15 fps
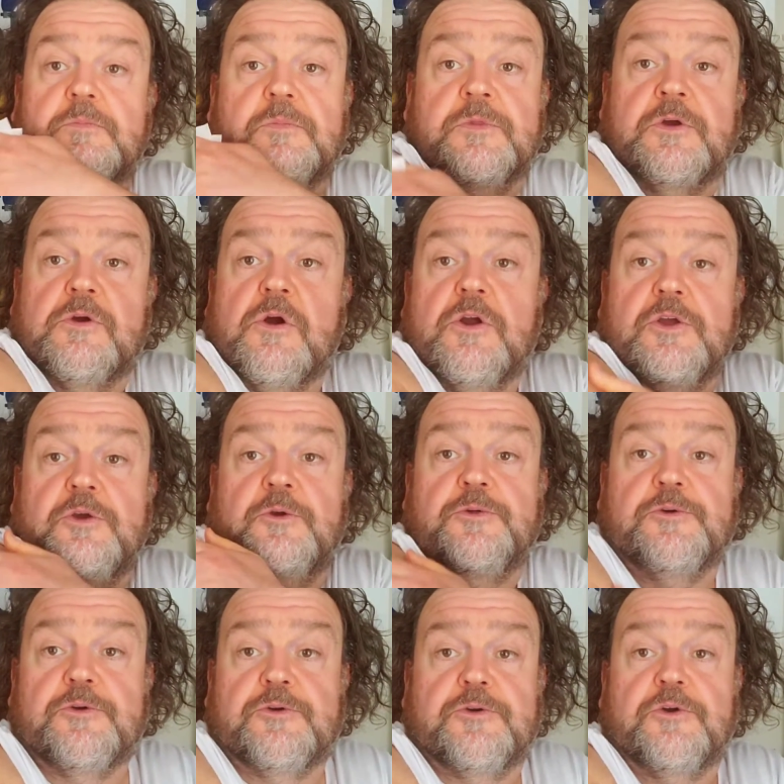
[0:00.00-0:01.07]
There are
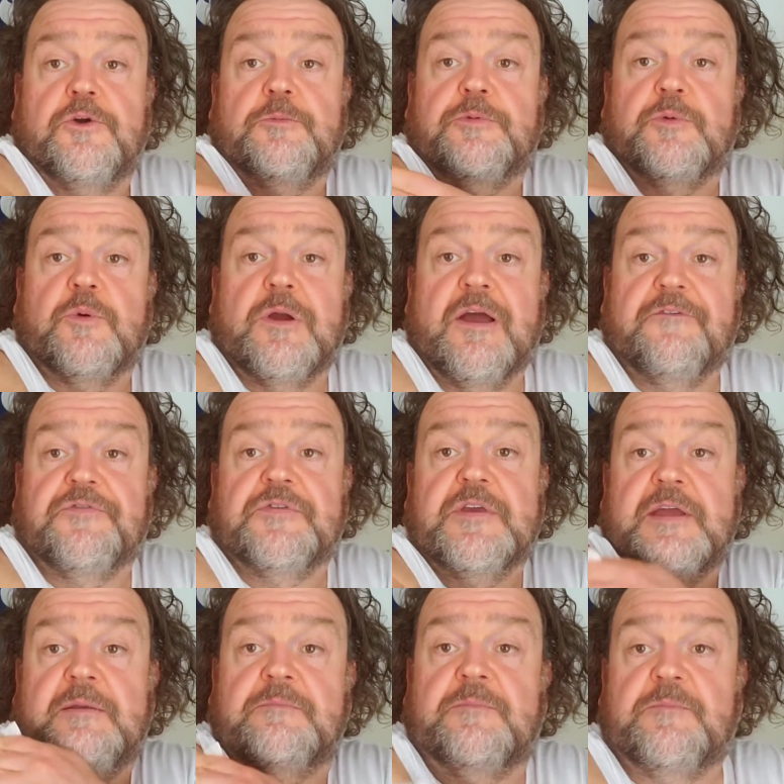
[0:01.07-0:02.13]
user groups where I've
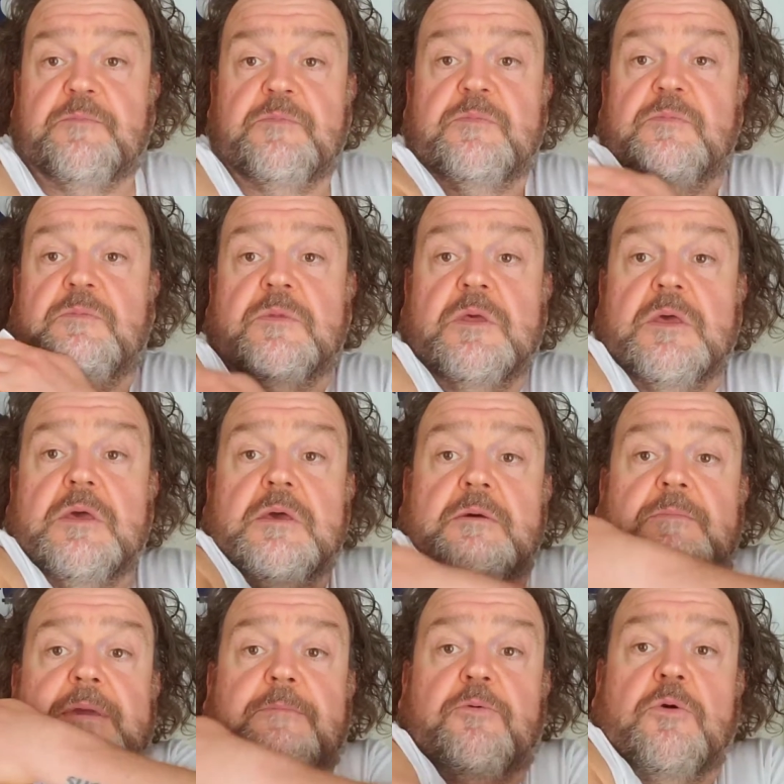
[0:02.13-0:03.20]
seen
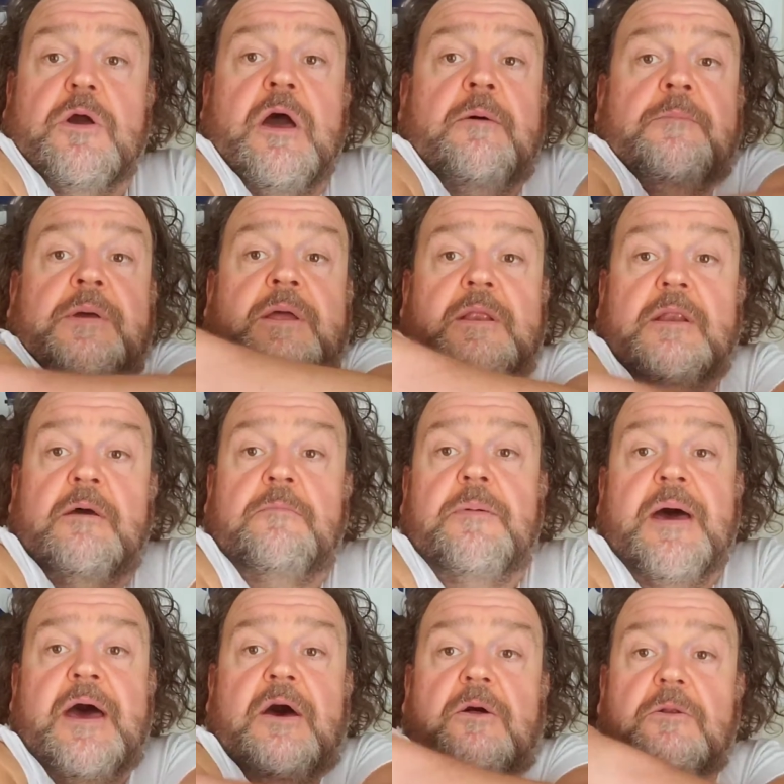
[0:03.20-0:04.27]
people comment
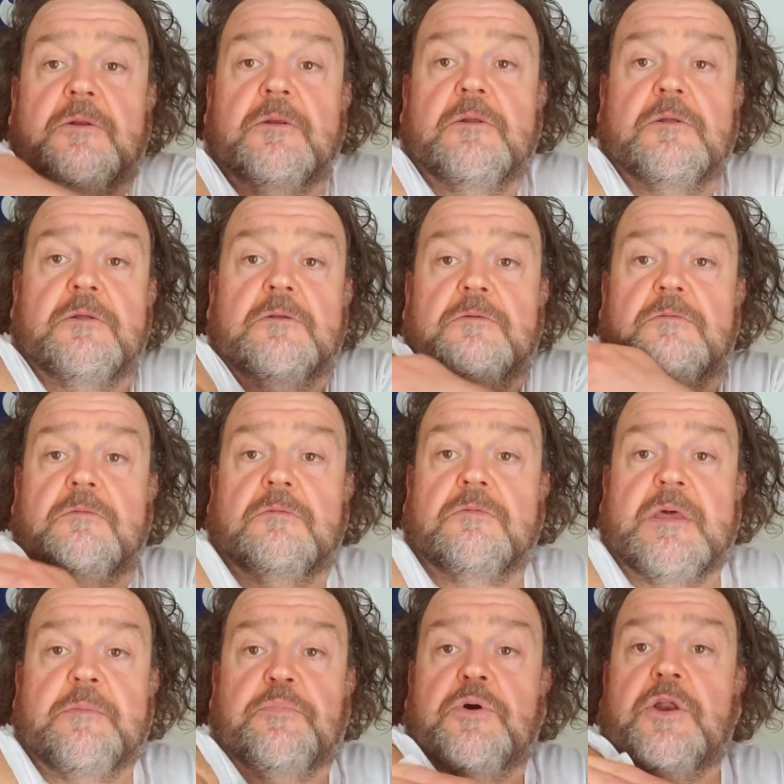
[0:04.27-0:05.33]
about
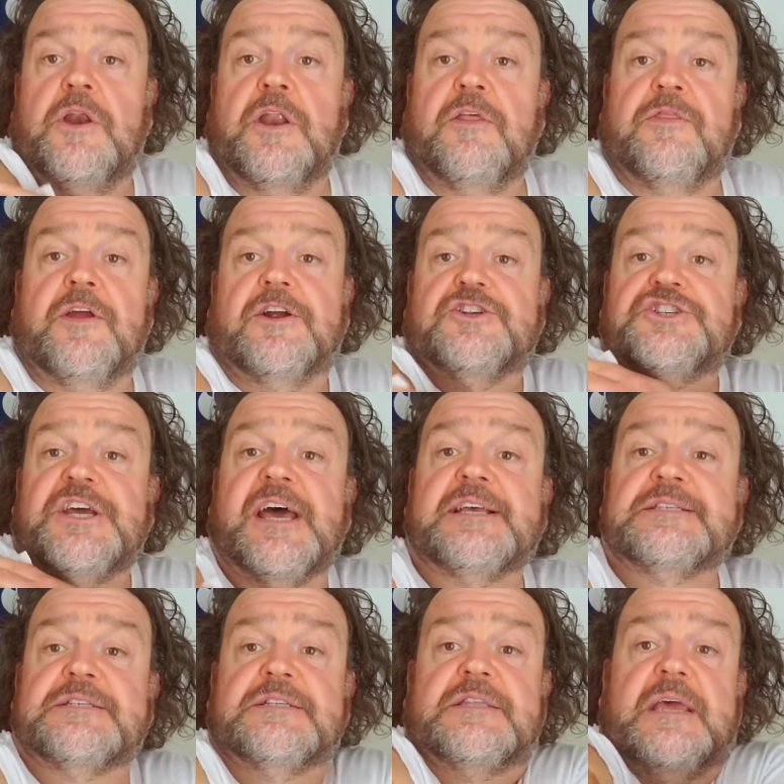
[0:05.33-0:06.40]
they put it in their chest,
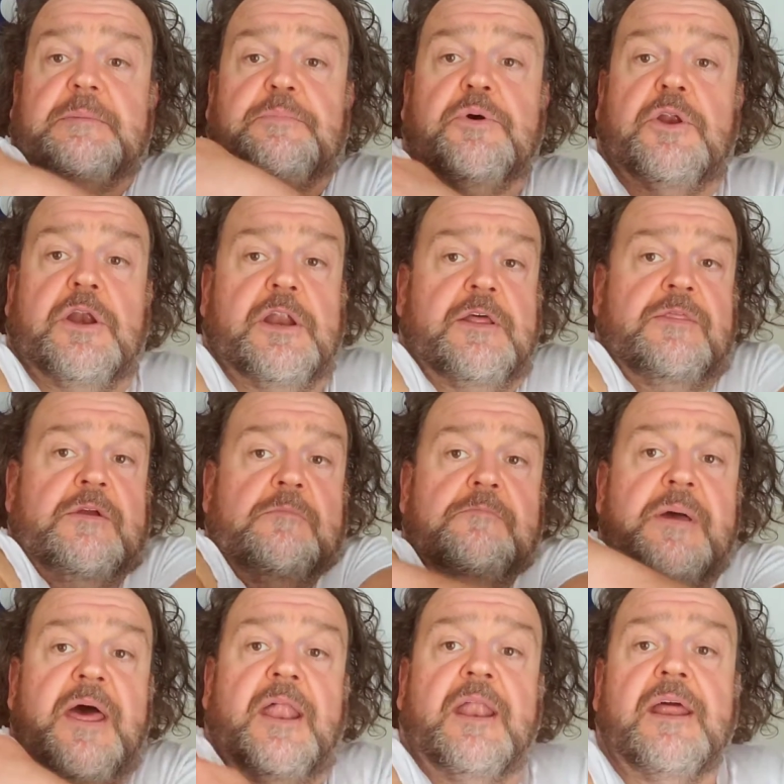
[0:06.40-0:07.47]
they put it in their
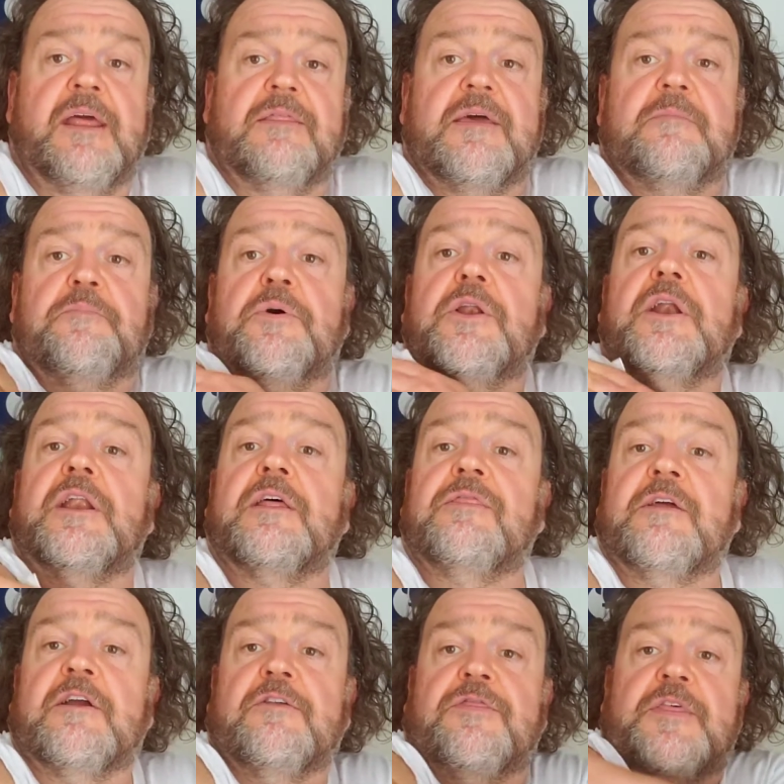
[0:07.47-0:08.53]
belly, they put it in
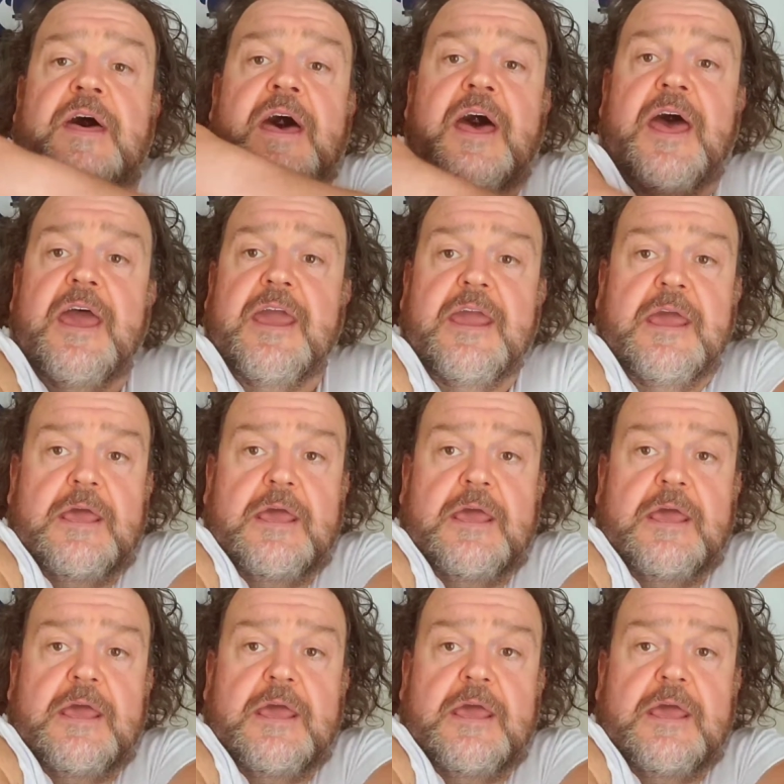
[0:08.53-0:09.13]
their thigh.